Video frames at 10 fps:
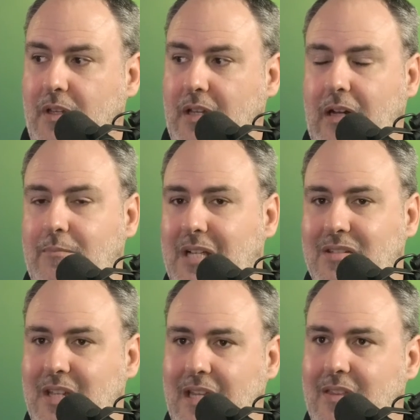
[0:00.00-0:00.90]
Now, I'm not
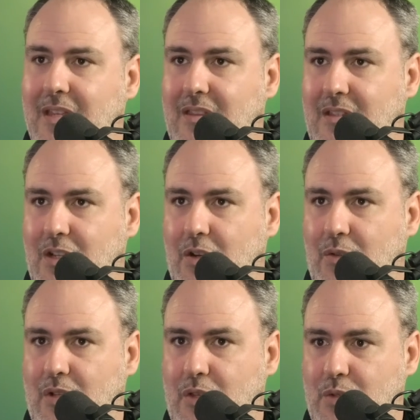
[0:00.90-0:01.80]
saying that,
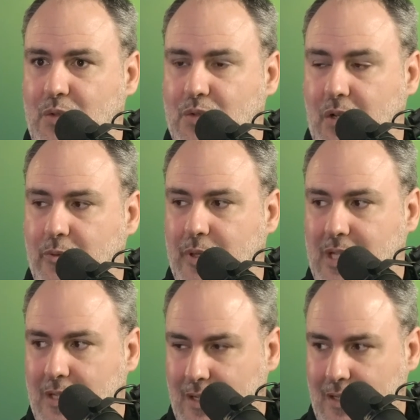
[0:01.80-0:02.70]
those who struggle with
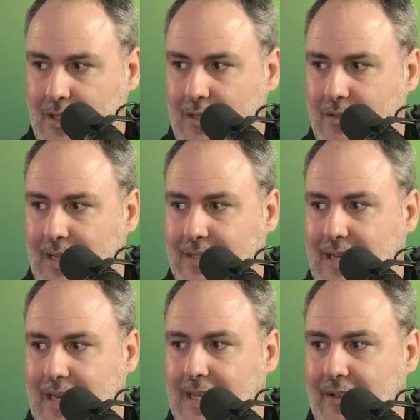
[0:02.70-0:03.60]
clinical
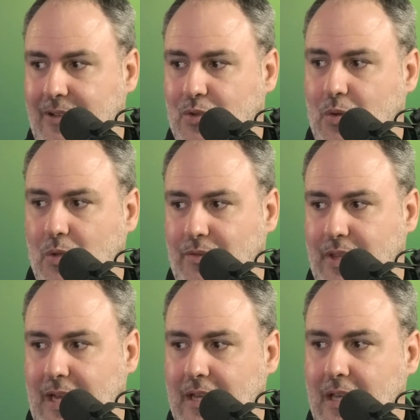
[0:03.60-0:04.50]
anxiety have control over
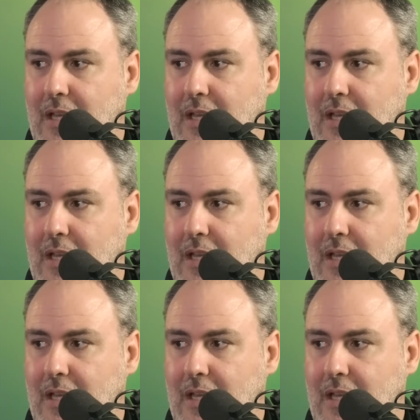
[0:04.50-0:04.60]
that.